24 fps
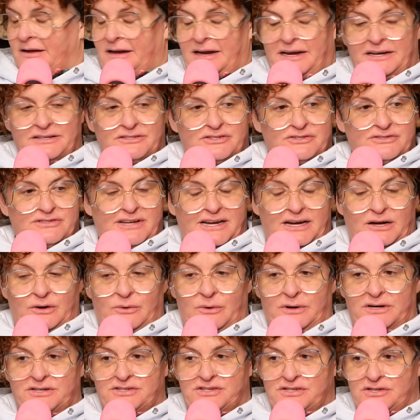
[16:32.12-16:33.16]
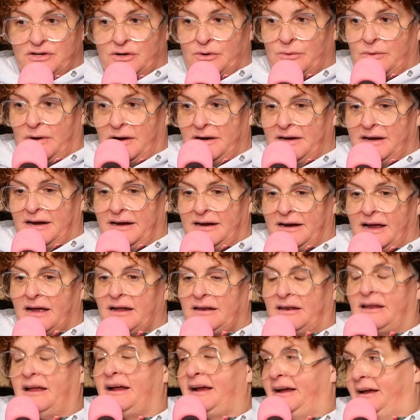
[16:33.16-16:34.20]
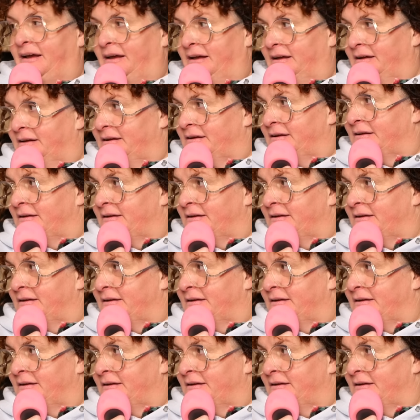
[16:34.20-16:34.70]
It answers that question though. Why you ain't got laid?